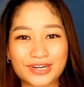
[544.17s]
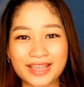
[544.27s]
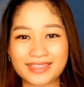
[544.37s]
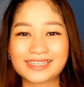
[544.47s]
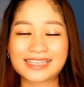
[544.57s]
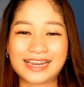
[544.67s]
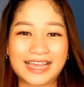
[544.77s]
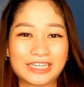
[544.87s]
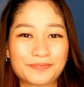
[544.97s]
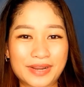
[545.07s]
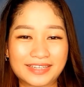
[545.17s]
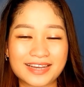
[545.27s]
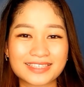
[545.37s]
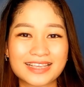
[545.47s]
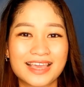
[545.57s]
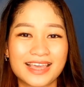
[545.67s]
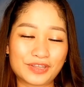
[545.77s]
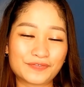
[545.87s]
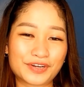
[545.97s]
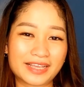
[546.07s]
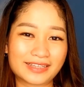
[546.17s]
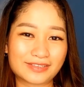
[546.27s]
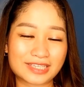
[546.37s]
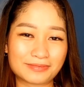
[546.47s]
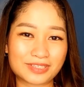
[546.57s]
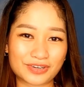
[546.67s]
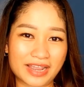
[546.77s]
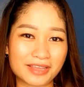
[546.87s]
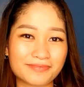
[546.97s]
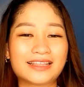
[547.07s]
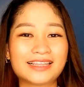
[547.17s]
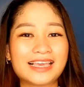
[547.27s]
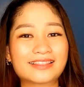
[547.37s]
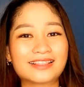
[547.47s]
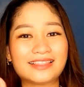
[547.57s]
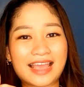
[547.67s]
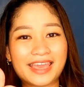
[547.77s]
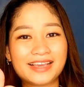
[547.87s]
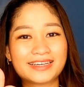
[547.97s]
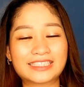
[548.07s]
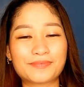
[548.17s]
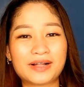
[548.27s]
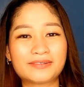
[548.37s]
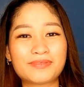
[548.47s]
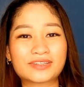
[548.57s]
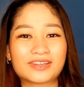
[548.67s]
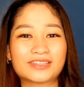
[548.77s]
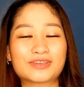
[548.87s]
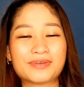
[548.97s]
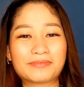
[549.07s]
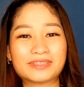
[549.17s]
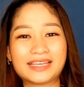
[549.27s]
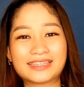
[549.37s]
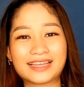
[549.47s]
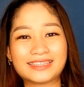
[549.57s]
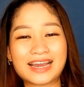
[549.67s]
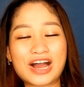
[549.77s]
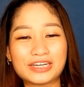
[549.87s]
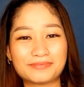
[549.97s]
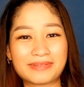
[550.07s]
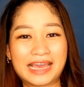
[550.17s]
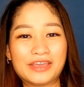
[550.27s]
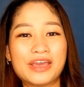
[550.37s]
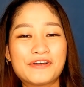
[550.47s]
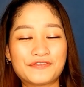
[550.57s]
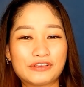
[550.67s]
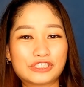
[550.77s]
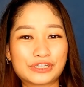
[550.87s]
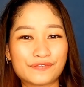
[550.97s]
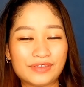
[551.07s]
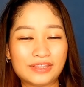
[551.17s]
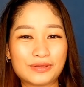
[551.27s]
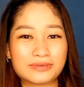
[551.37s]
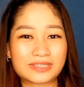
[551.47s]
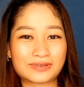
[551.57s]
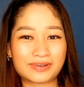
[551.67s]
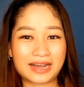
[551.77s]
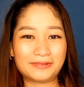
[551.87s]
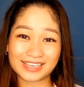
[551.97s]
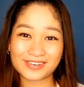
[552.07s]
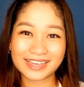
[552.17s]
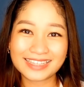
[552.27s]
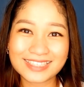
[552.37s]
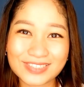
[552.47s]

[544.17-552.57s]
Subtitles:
and try these Ellana products. Don't forget to subscribe and hit like and the bell button to be updated on my future videos to come. See you again